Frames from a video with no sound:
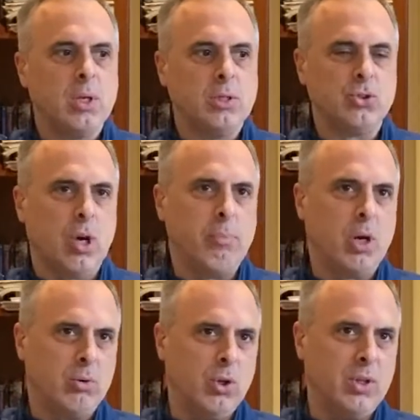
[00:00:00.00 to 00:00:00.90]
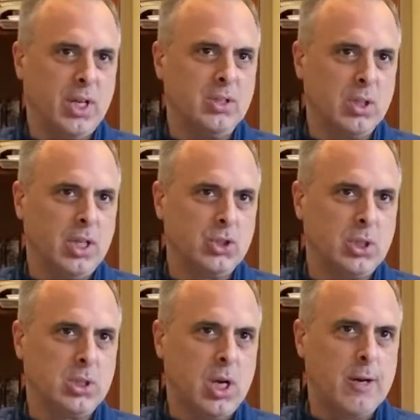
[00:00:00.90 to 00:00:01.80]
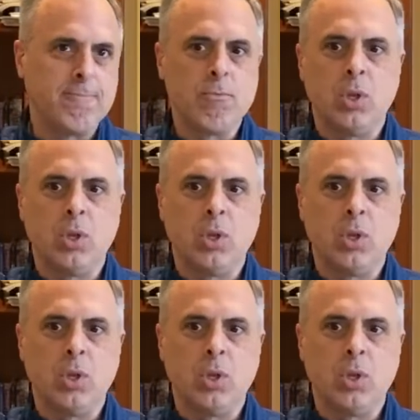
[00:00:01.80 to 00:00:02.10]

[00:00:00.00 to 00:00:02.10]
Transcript: So I bought a really nice electric guitar,